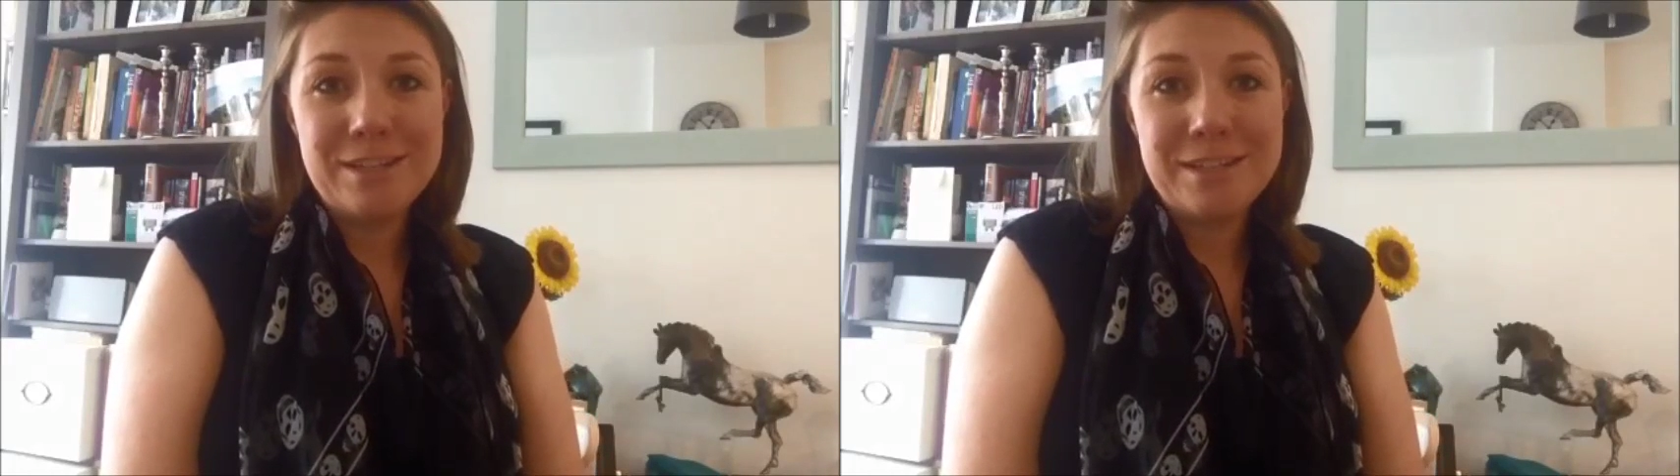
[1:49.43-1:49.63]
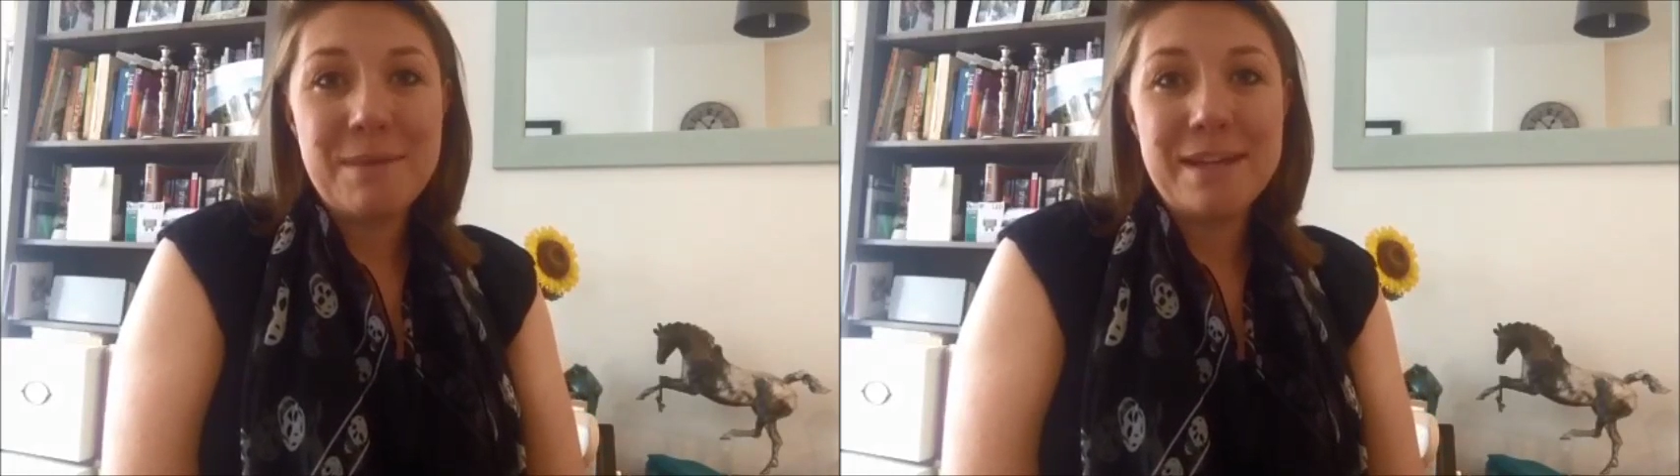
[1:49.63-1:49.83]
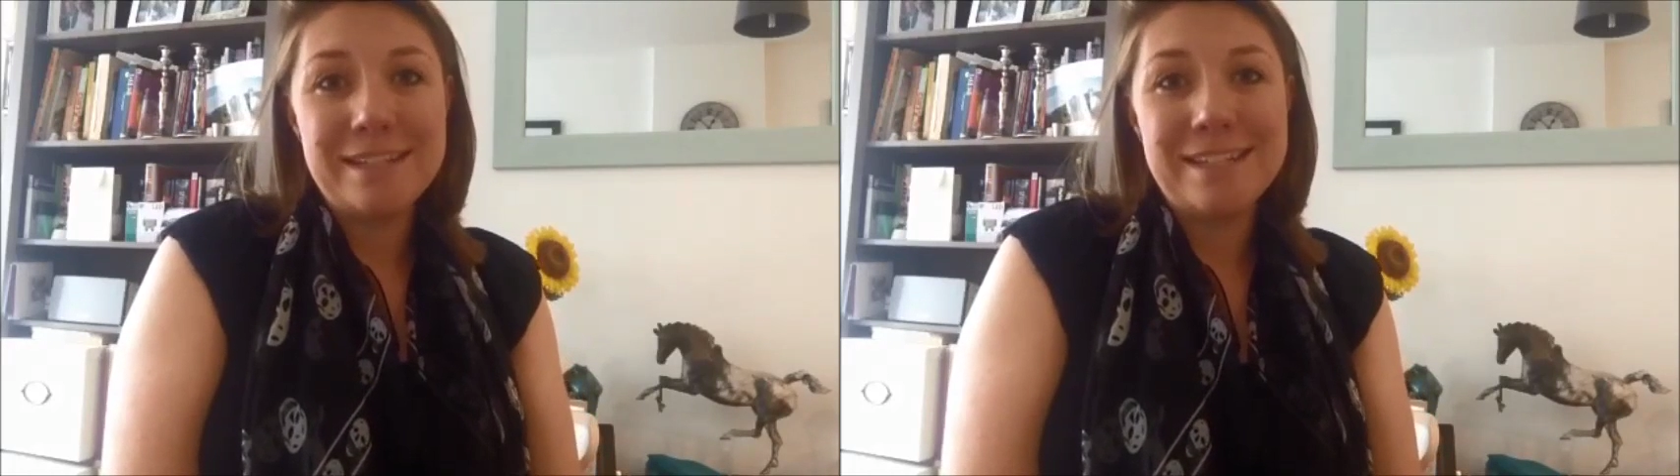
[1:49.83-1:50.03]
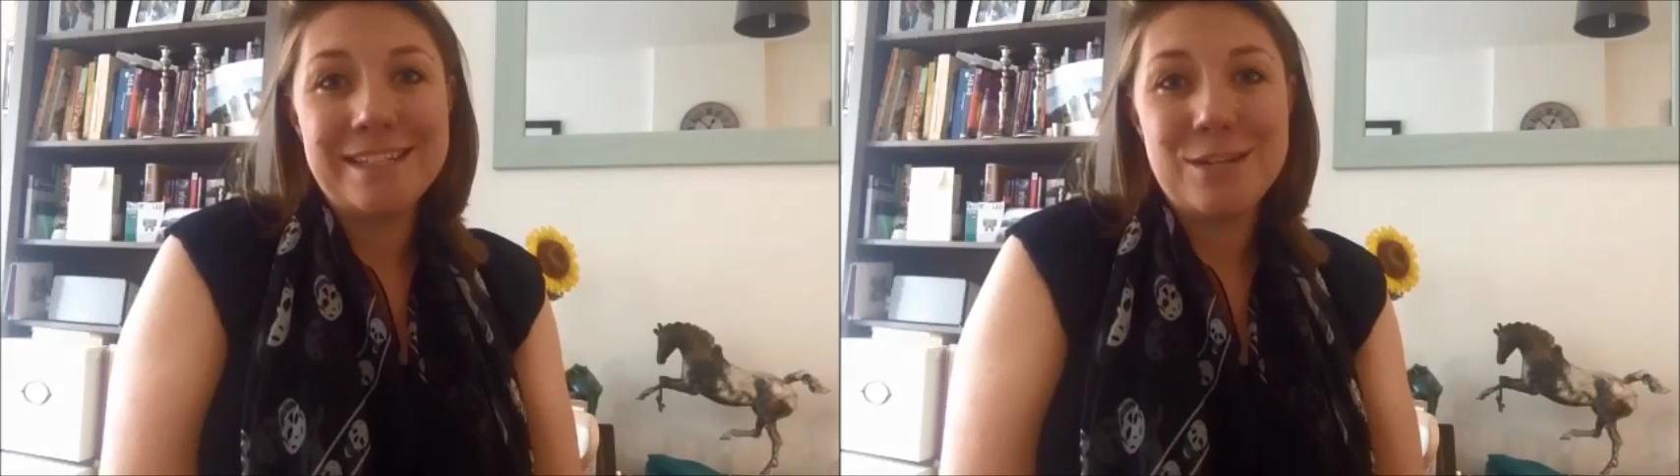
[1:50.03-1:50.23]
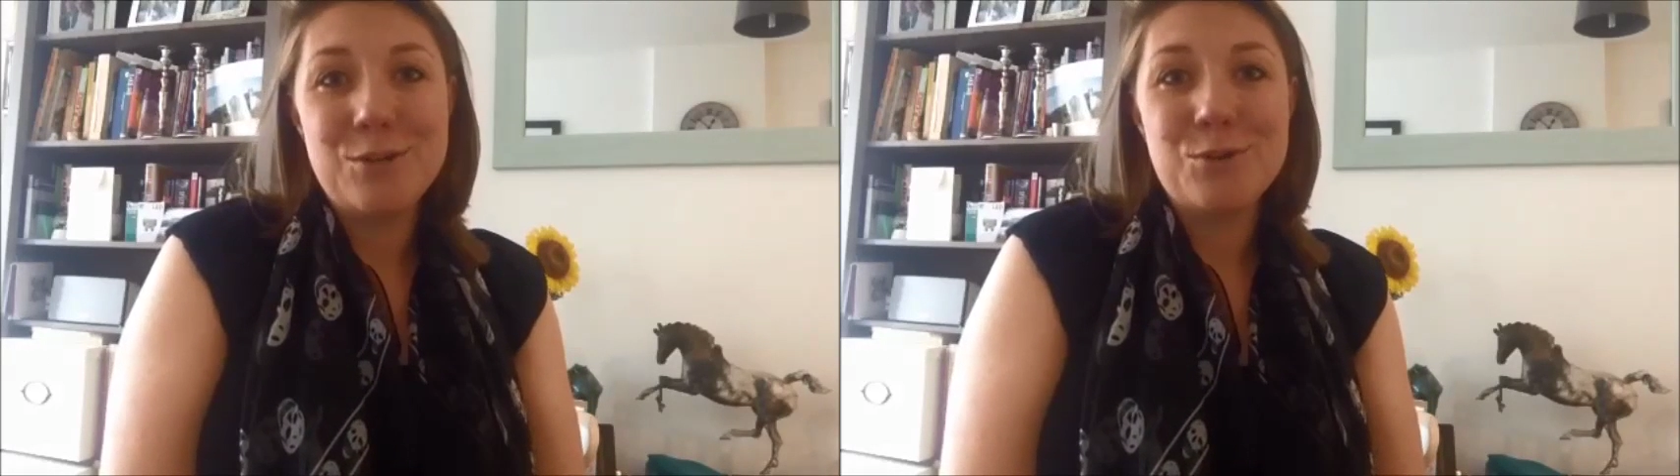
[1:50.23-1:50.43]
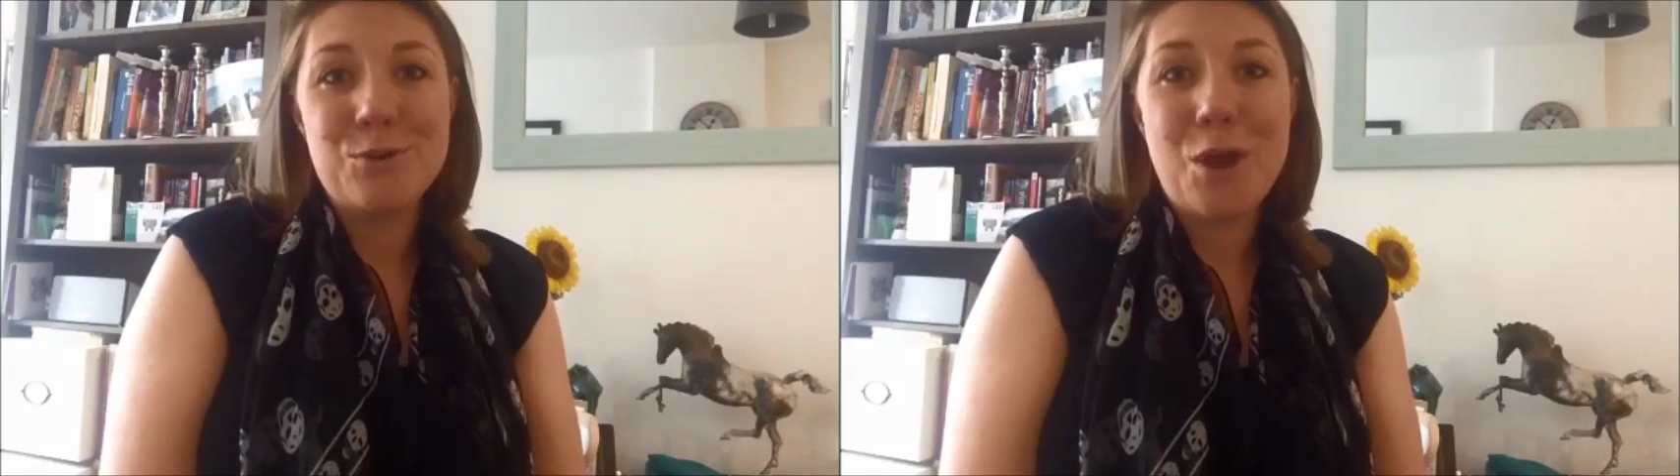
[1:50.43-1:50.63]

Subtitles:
it's amazing to see your